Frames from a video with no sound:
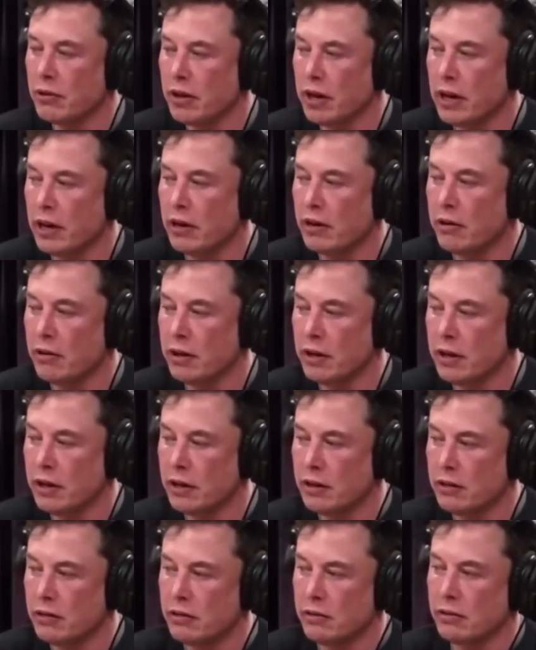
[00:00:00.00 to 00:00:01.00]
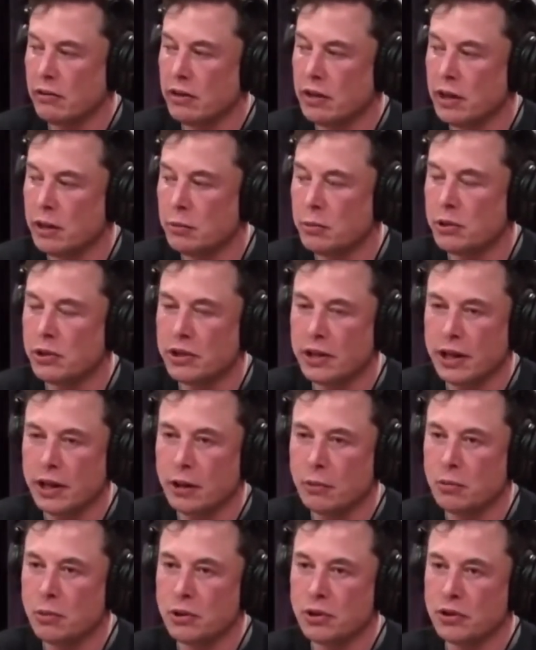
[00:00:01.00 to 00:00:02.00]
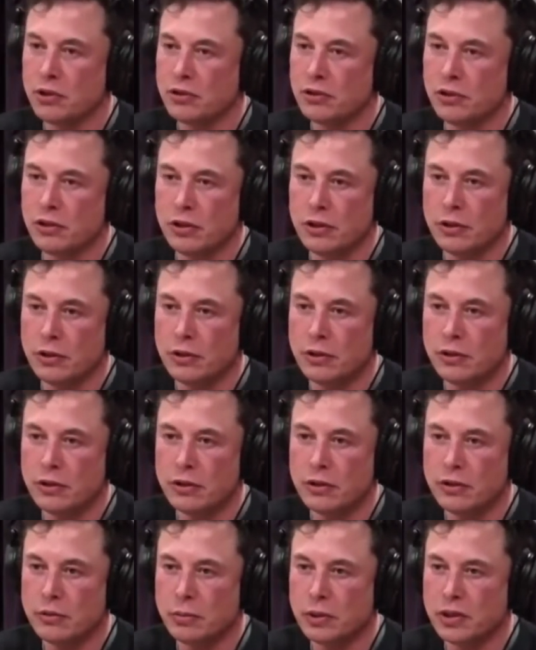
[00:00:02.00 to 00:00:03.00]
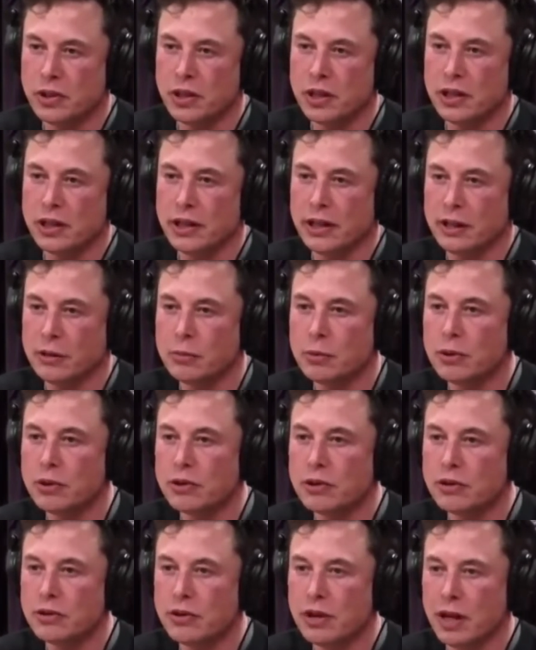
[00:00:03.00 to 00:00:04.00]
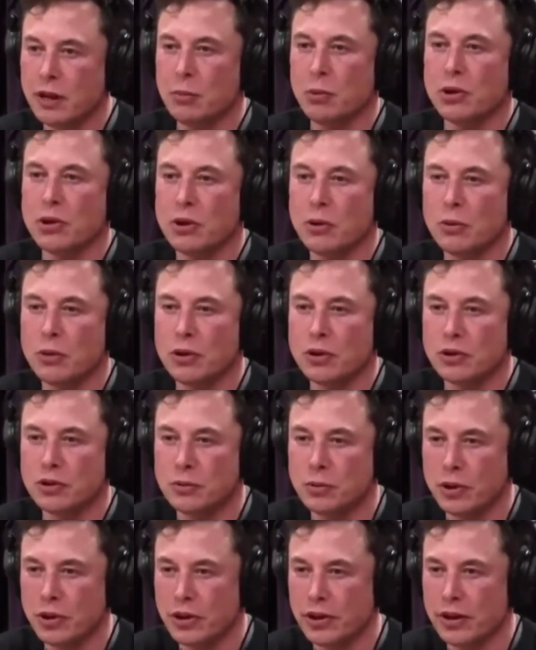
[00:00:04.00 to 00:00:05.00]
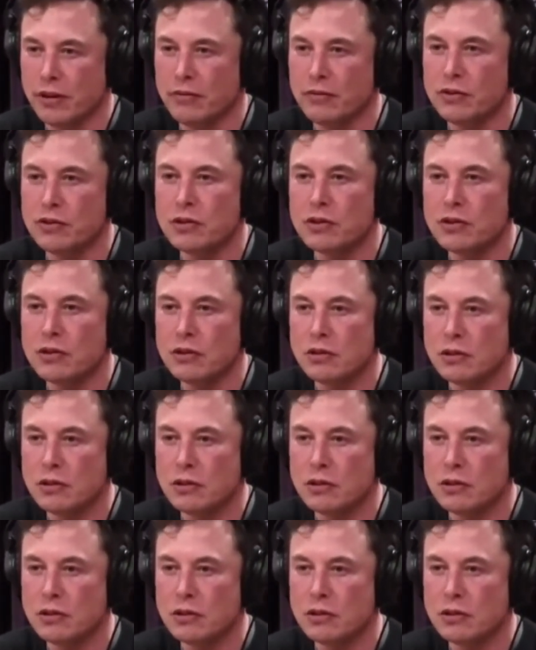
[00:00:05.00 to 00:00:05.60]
Our input-output is slow, particularly output. Output got worse with thumbs.